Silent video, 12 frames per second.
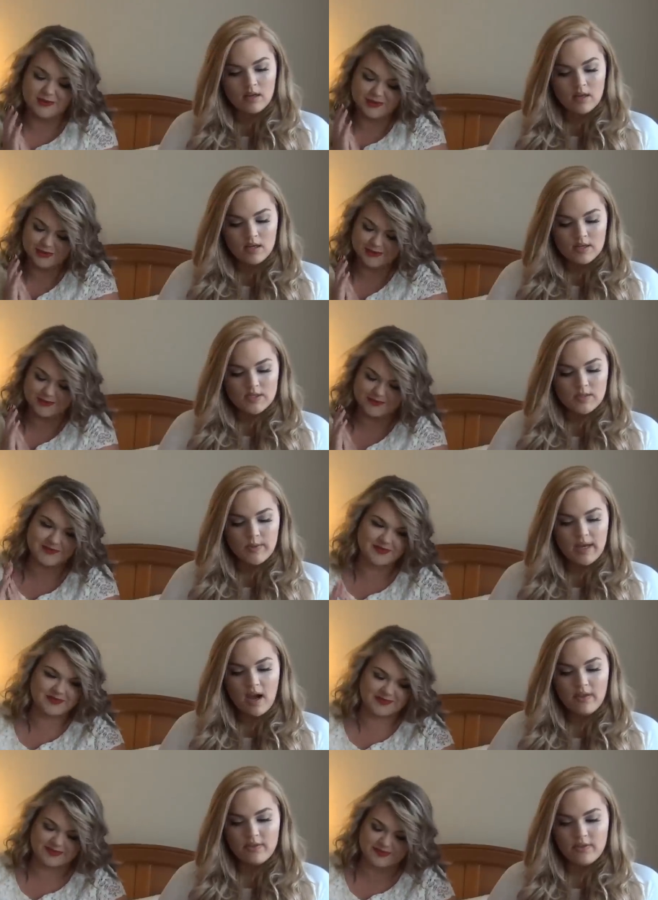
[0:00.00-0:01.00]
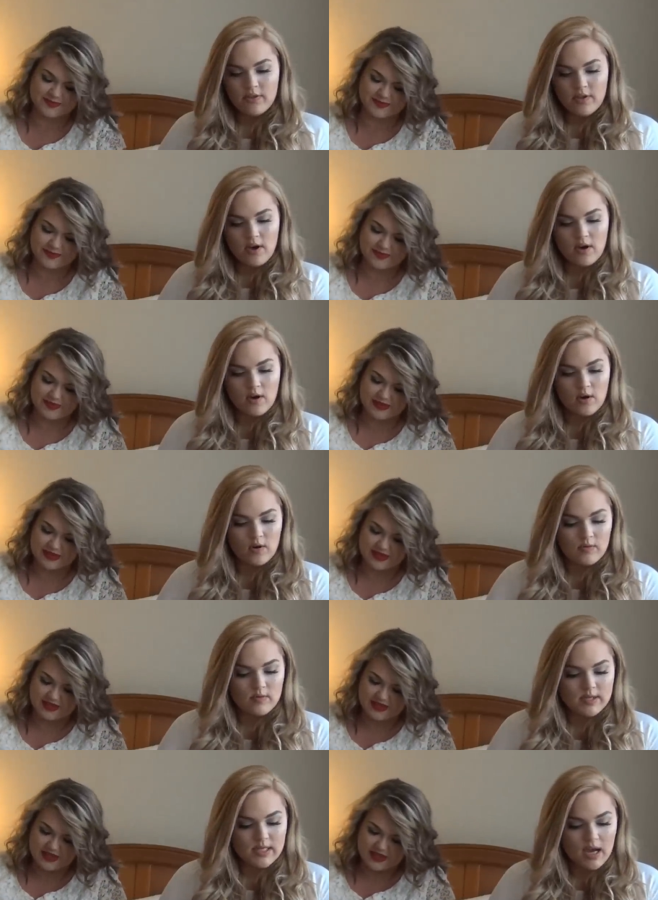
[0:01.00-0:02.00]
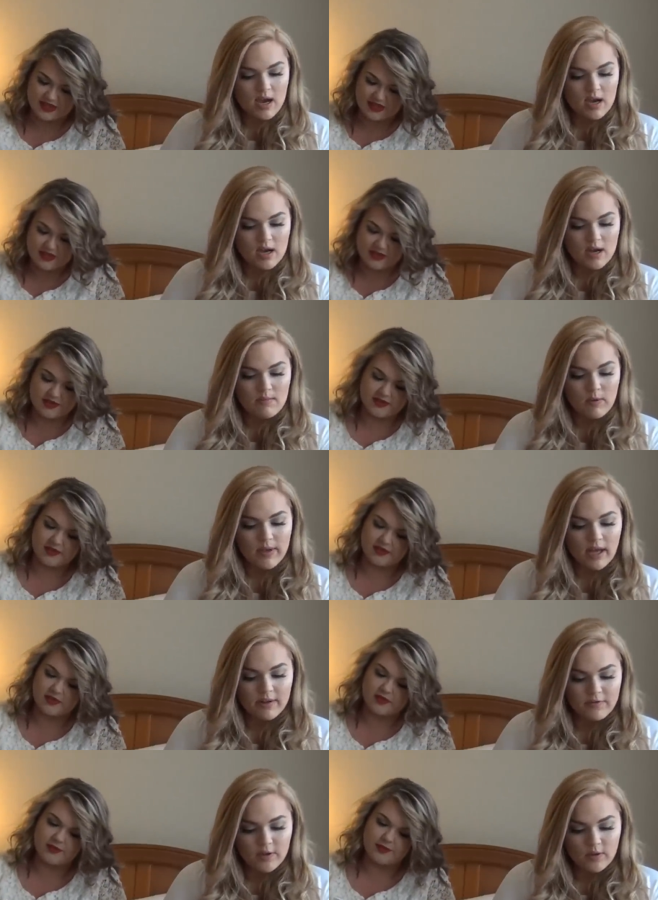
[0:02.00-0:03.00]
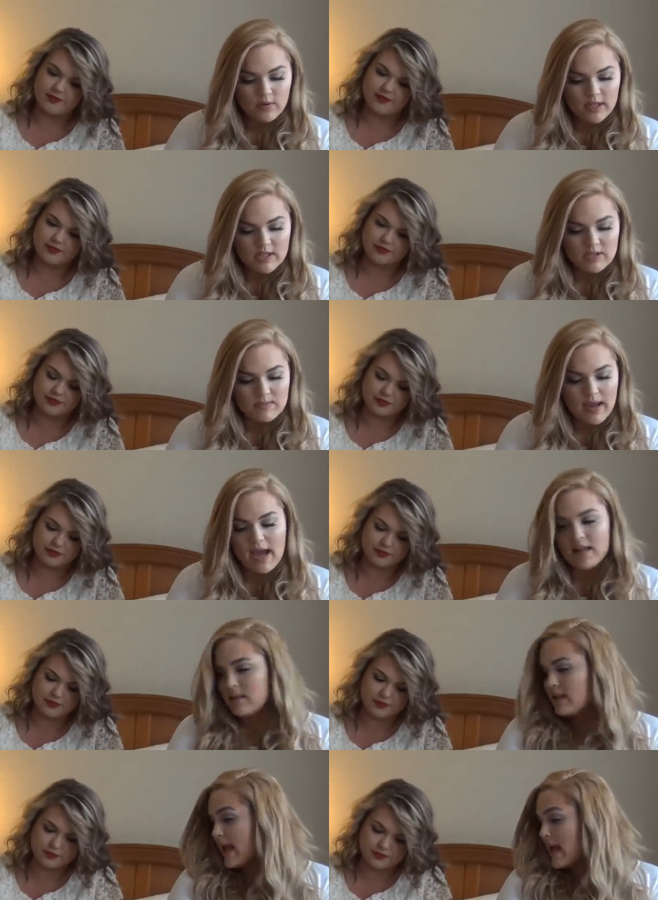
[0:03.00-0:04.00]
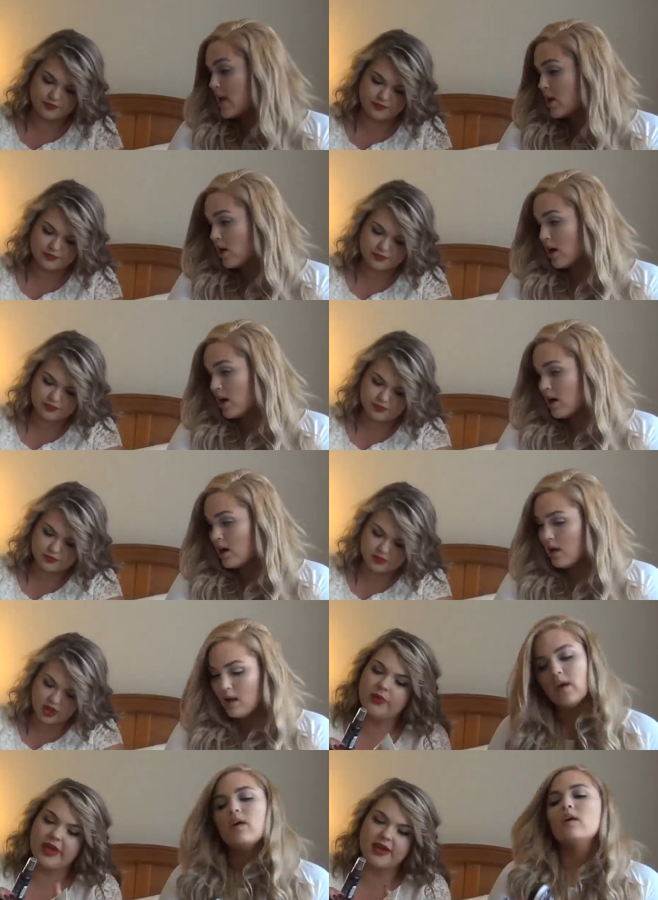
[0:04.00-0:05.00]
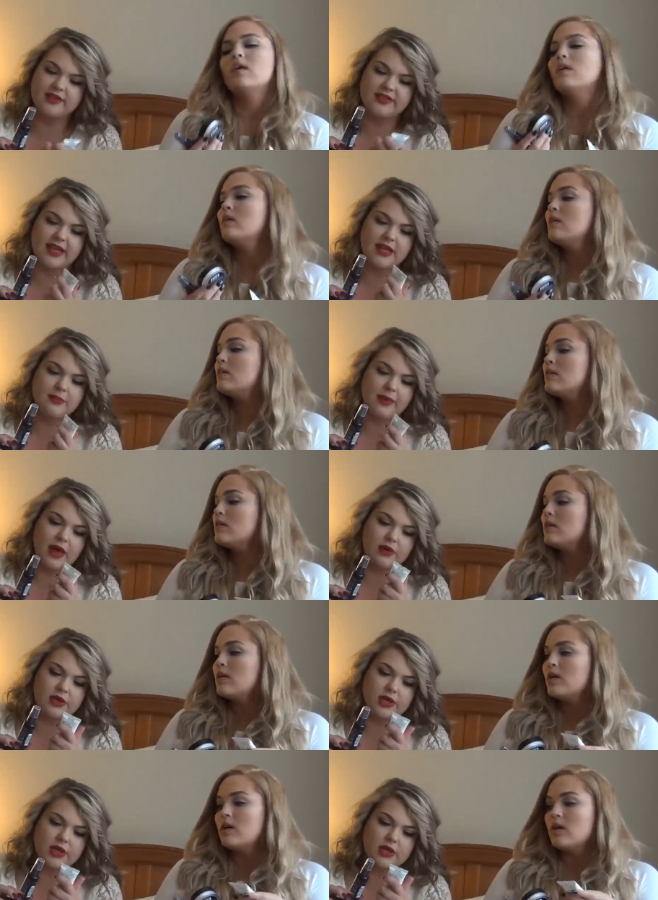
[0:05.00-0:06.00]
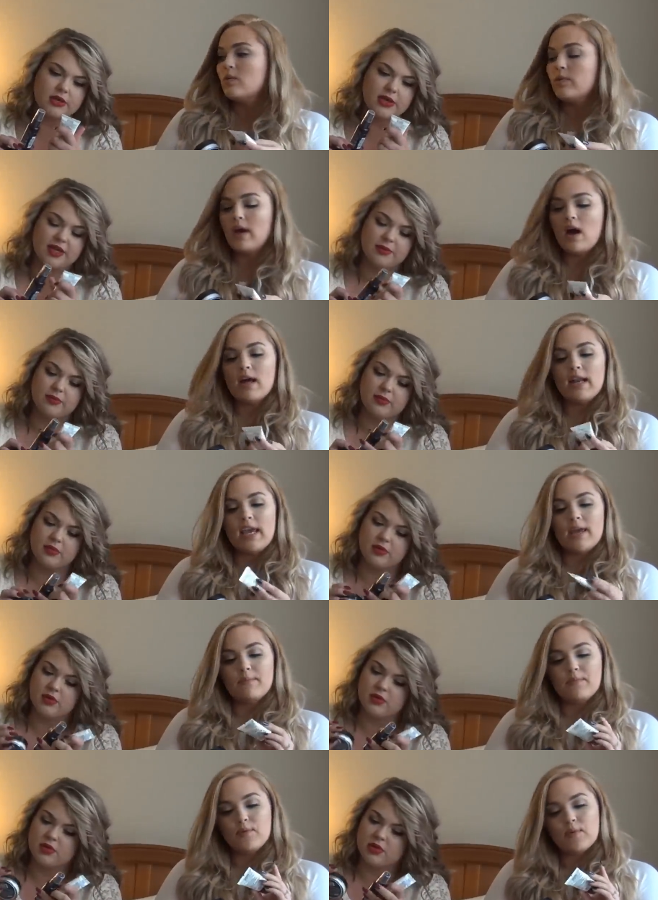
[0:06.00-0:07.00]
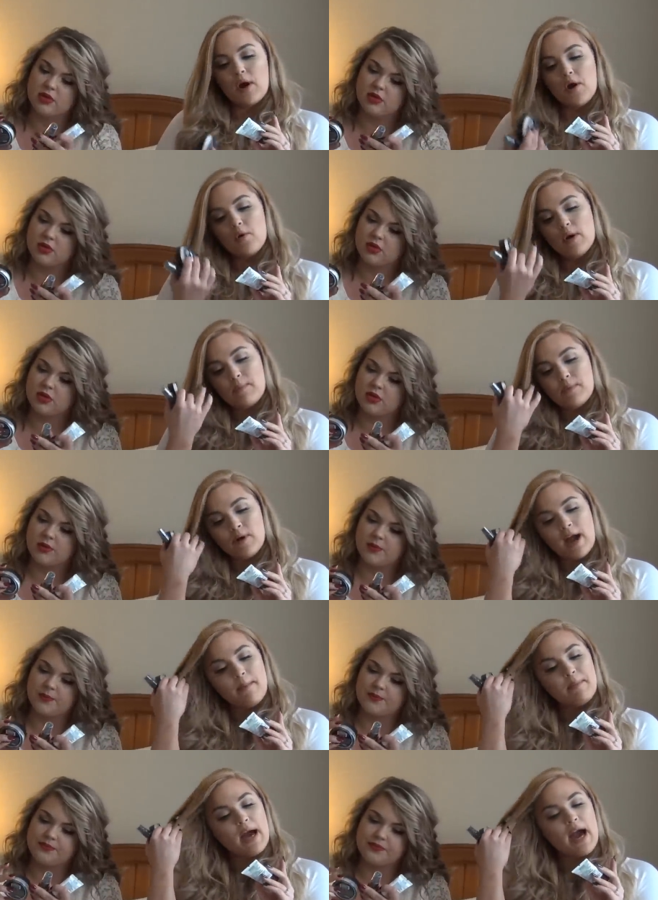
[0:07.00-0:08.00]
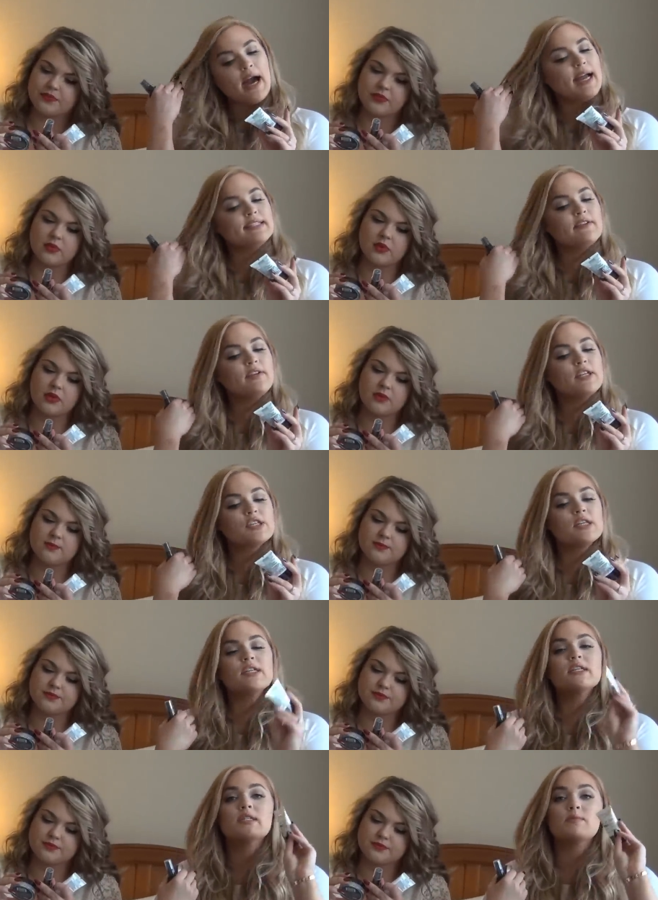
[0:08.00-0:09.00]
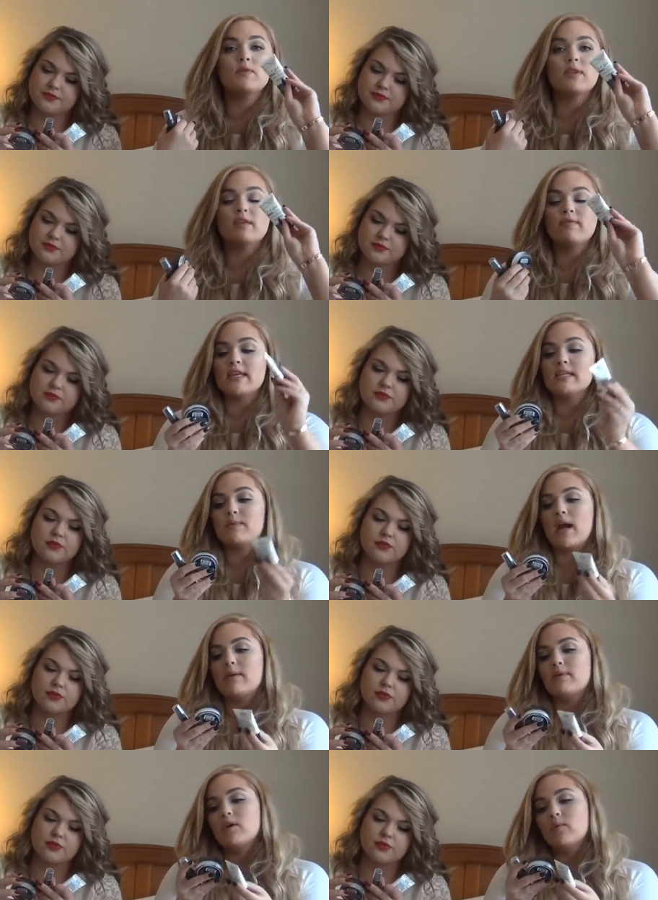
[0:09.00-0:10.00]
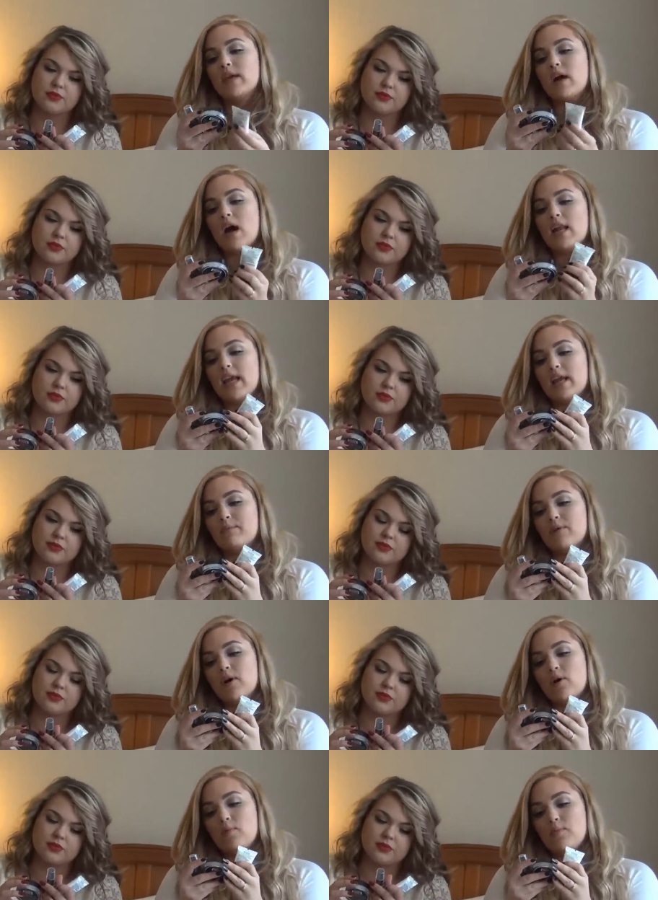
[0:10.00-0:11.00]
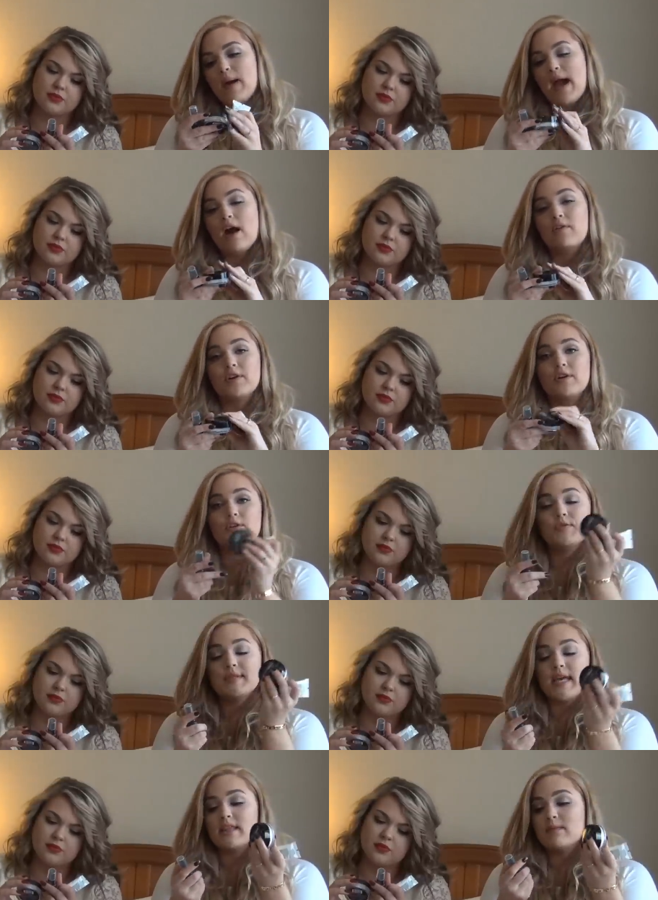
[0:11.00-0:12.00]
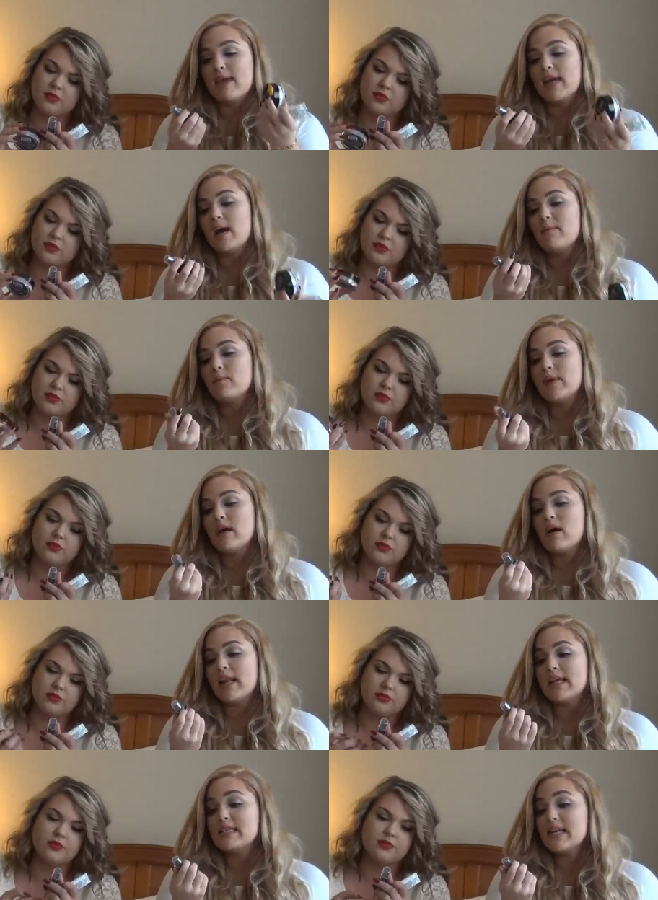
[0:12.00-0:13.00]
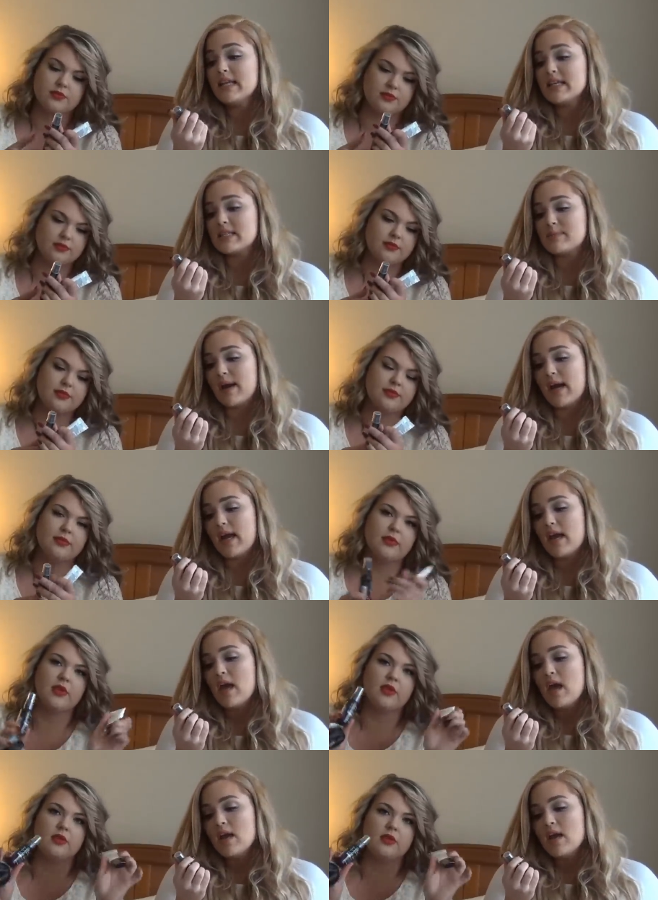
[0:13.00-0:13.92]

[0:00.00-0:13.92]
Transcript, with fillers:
Speaker 1: Woo! So we got those. We got a few things from LA Girl. Oh, we got a setting powder. We got a Pro Prep High Definition Smoothing Face Primer. We got a Pro Powder to set the makeup. And we got a setting spray.